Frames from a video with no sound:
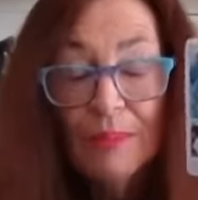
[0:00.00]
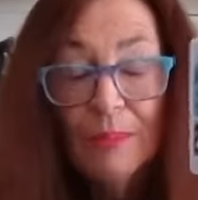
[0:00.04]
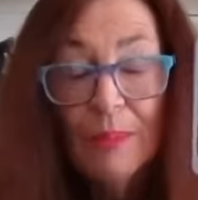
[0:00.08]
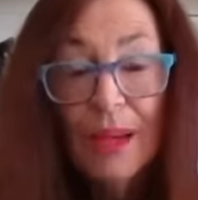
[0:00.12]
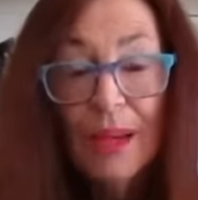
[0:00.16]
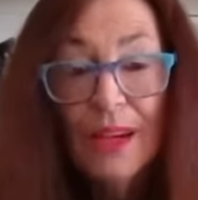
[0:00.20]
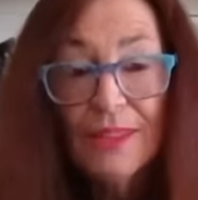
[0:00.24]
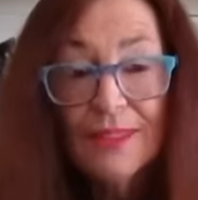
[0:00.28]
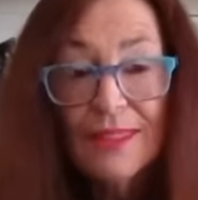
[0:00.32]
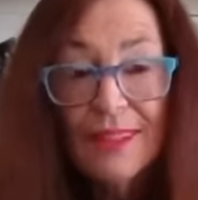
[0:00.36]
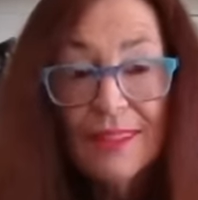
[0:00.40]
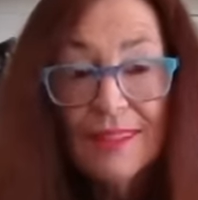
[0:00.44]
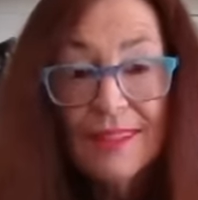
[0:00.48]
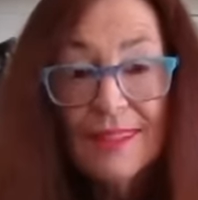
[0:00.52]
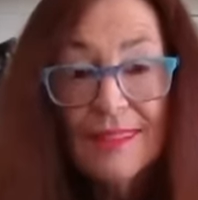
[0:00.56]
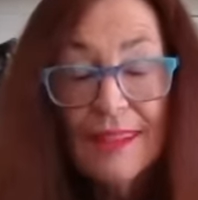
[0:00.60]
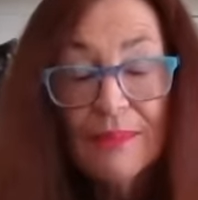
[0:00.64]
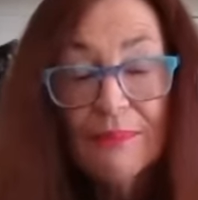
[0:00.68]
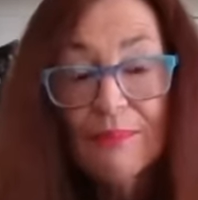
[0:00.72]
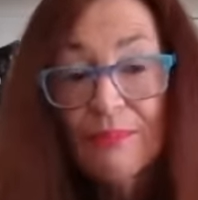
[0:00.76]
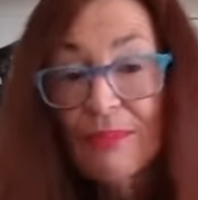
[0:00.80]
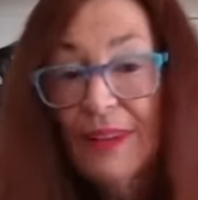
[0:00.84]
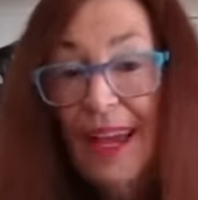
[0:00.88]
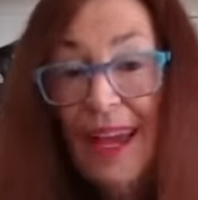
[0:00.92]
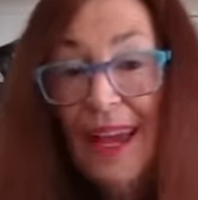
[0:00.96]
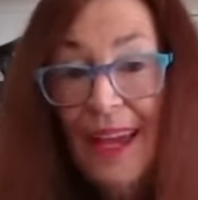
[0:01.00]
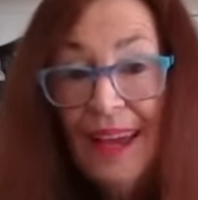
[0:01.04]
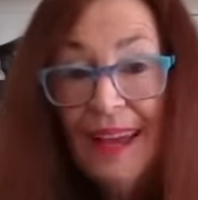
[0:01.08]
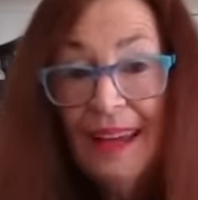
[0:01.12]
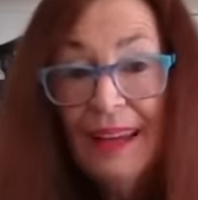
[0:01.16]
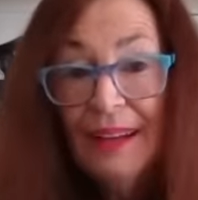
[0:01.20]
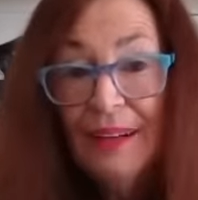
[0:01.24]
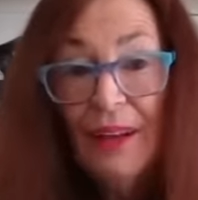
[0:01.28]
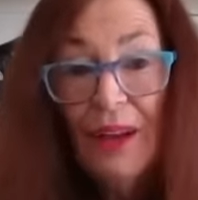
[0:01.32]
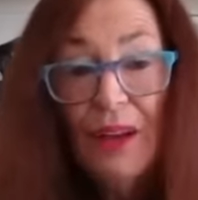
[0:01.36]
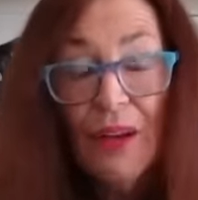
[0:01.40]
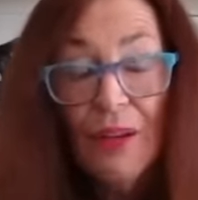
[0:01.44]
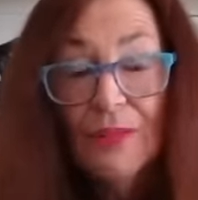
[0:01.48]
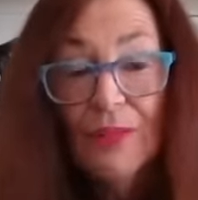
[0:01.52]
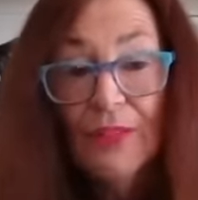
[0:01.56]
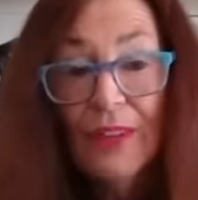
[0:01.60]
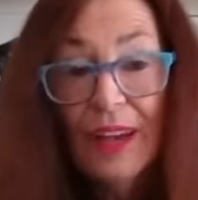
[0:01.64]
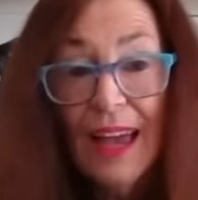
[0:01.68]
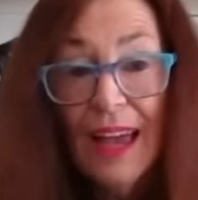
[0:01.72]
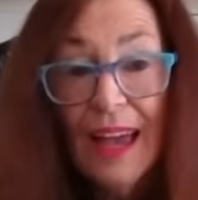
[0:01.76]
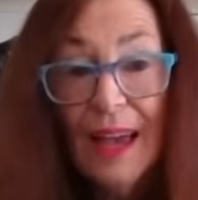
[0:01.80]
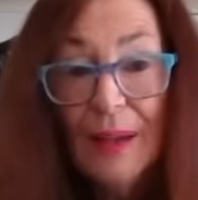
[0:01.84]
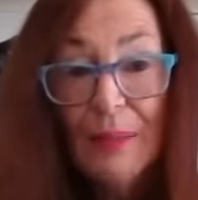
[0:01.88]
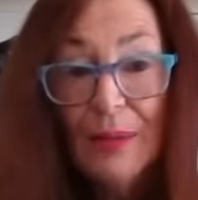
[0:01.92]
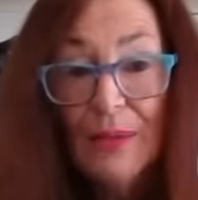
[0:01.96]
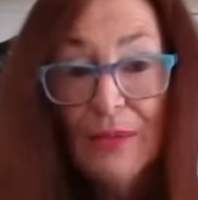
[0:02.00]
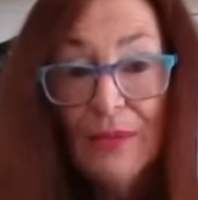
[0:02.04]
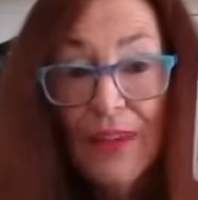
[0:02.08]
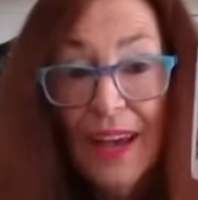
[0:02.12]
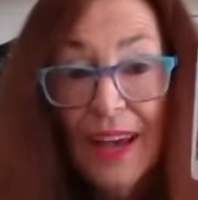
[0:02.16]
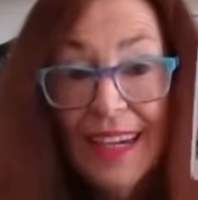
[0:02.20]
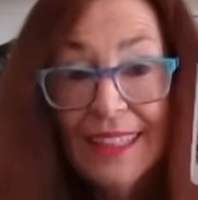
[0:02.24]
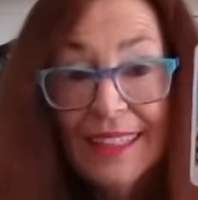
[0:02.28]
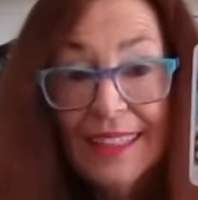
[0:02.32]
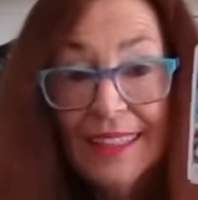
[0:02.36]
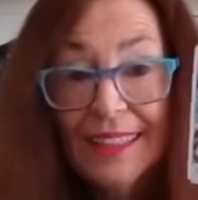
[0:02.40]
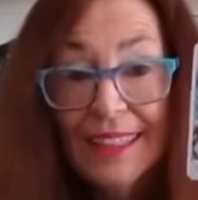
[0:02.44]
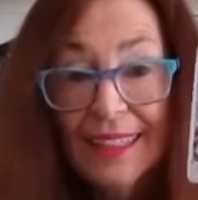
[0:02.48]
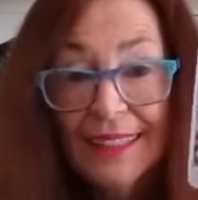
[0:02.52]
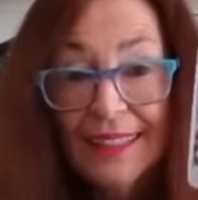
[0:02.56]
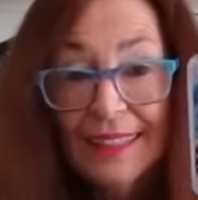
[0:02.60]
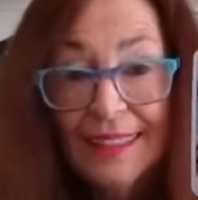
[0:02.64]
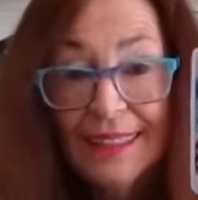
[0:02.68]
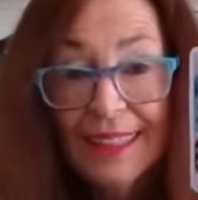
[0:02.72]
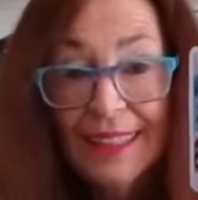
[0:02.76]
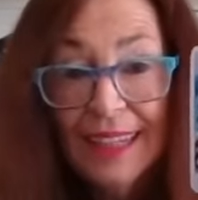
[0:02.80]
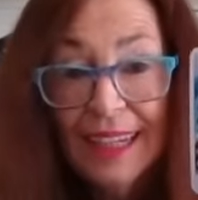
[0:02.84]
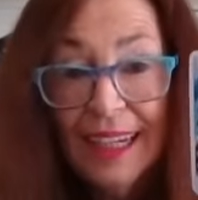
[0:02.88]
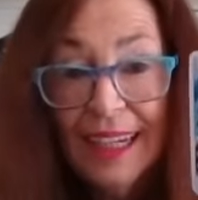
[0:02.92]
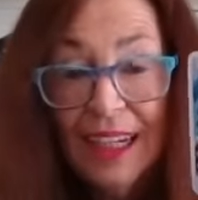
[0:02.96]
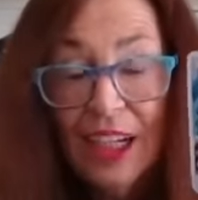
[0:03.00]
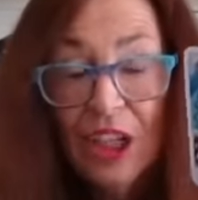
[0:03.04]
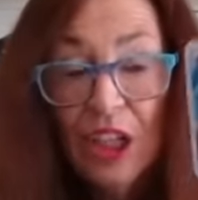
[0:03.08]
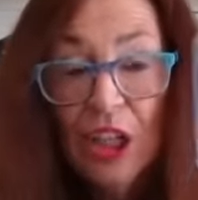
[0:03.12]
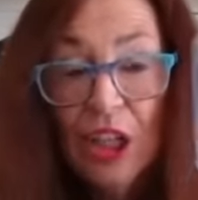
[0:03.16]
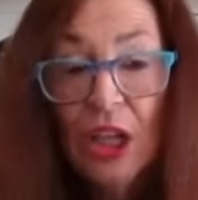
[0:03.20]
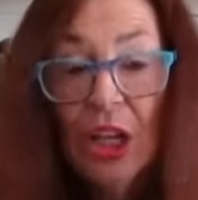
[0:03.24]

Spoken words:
Because it's the card of karma, fate, and destiny.